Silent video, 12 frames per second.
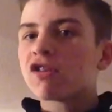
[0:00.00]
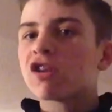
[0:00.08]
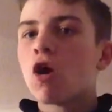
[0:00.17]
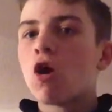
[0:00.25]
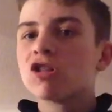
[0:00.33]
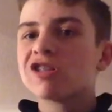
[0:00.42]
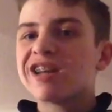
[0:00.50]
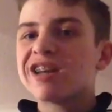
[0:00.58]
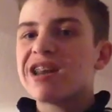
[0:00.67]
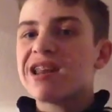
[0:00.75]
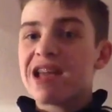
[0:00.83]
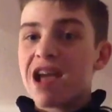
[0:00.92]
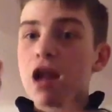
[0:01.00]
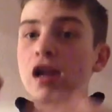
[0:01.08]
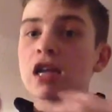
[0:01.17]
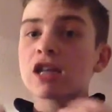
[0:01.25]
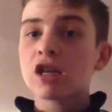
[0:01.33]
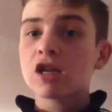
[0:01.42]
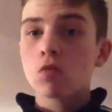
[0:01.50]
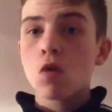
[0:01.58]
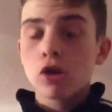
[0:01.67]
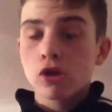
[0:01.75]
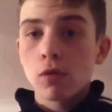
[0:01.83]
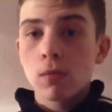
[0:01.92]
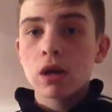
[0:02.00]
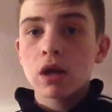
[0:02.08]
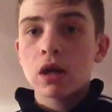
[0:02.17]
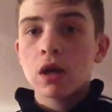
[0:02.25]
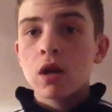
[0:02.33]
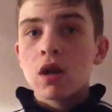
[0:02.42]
content in here, and it is worth your money.